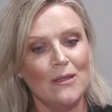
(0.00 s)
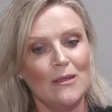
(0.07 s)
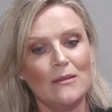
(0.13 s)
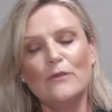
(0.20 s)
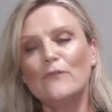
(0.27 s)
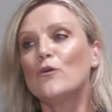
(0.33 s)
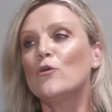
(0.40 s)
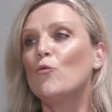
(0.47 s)
Then
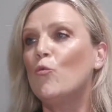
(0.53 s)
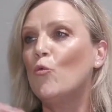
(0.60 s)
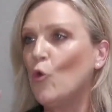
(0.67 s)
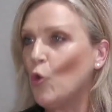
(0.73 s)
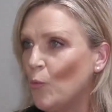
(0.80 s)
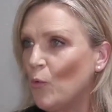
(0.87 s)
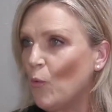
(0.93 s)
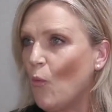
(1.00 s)
you've got a
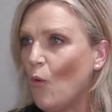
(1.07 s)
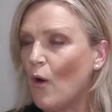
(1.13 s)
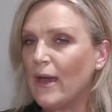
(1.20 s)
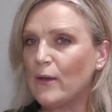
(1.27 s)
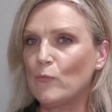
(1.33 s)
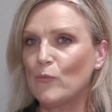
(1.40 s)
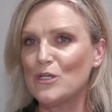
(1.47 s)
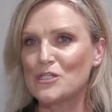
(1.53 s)
warmer
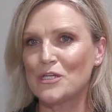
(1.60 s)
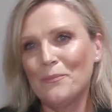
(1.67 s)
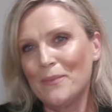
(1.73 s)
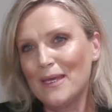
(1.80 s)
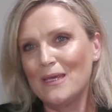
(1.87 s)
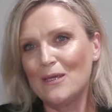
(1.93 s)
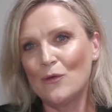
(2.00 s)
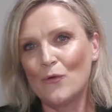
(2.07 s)
white, which can
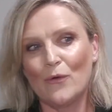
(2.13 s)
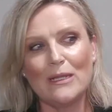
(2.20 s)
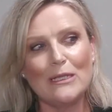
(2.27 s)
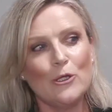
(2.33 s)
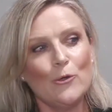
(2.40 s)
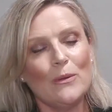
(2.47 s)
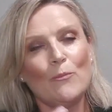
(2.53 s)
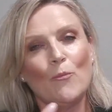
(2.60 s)
be, you know, a
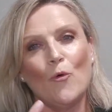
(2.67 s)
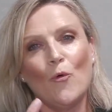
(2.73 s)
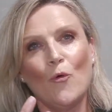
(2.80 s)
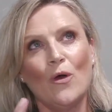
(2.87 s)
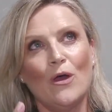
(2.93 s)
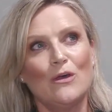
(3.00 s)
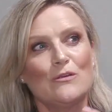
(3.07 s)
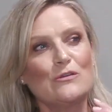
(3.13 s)
little bit
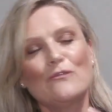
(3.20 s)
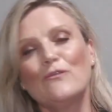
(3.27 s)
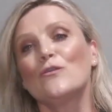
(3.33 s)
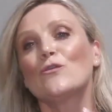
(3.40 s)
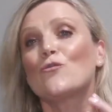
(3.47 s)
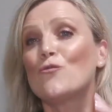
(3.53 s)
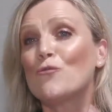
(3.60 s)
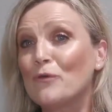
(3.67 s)
more sort of on
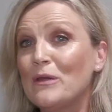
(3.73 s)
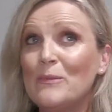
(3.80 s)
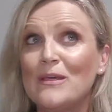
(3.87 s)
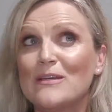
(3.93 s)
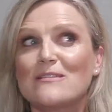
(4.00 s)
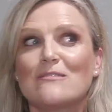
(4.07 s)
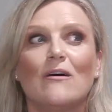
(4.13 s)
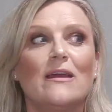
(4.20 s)
the
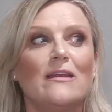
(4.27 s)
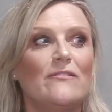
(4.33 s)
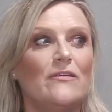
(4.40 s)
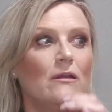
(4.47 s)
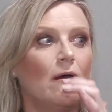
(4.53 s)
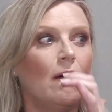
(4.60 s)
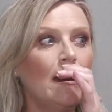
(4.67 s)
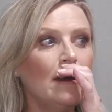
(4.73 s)
creamier side, if
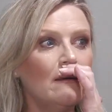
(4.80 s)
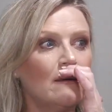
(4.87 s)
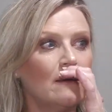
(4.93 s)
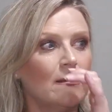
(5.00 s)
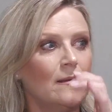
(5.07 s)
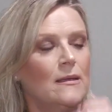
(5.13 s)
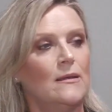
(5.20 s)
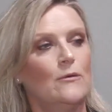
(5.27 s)
you like,
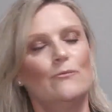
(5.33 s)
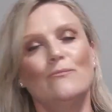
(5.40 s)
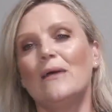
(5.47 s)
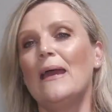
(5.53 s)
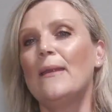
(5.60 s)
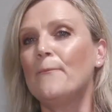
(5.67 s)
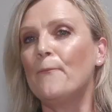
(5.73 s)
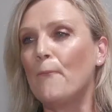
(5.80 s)

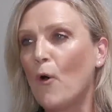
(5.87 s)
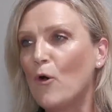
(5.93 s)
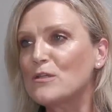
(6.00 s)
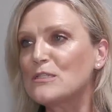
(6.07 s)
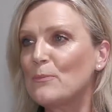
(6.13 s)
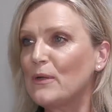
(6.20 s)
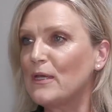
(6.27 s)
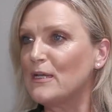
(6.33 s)
and
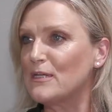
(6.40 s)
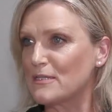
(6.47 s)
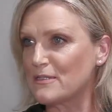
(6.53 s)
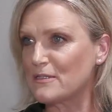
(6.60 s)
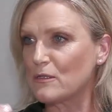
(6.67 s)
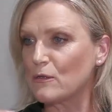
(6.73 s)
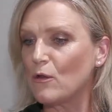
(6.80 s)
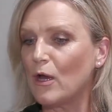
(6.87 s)
possibly a
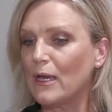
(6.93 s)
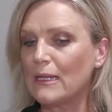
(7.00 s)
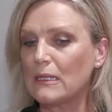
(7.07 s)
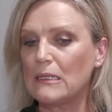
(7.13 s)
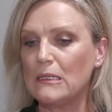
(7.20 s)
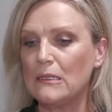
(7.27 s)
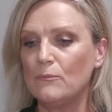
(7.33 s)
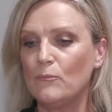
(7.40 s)

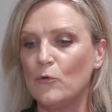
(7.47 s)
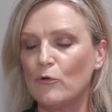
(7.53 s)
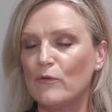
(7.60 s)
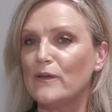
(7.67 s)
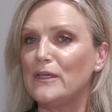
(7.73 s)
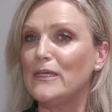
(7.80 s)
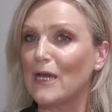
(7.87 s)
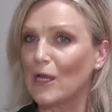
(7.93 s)
slightly more of
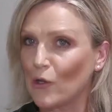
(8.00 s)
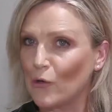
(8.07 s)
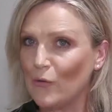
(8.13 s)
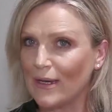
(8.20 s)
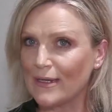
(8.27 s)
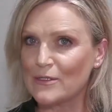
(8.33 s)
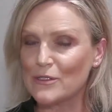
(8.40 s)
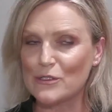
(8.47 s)
a yellow
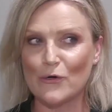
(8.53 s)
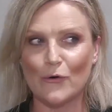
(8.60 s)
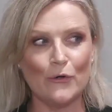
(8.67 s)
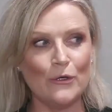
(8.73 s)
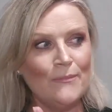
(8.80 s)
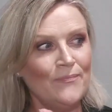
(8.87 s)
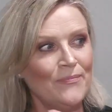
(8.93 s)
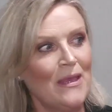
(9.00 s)

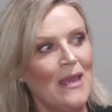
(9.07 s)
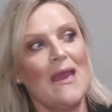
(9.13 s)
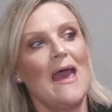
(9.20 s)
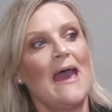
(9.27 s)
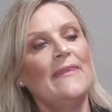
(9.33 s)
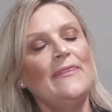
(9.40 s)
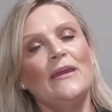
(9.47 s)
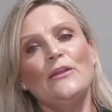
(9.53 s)
undertone.
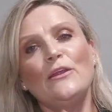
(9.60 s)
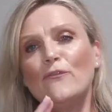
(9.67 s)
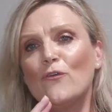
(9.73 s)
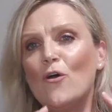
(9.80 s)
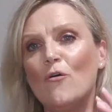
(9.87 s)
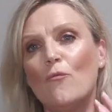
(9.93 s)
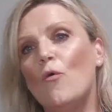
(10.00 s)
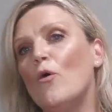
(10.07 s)
And then you've
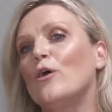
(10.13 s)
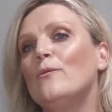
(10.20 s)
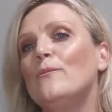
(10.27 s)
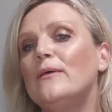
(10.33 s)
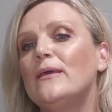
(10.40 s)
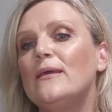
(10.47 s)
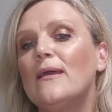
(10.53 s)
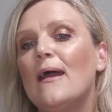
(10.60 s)
got what can
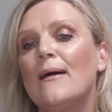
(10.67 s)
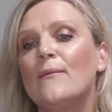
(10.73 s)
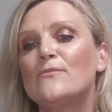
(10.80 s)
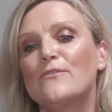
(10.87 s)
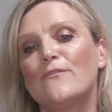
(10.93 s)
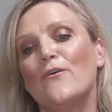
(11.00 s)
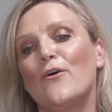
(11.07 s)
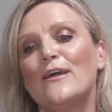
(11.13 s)
be
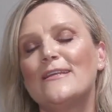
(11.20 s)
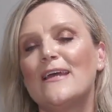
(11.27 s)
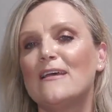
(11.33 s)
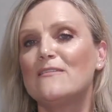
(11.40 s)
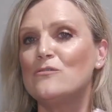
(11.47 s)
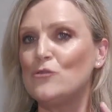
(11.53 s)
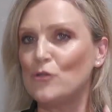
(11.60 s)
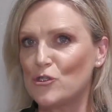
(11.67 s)
defined
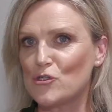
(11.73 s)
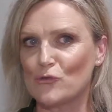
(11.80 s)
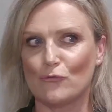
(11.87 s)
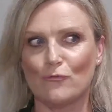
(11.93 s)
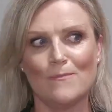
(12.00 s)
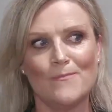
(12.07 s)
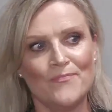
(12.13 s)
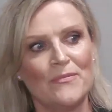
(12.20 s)
as
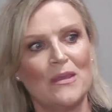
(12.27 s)
neutral.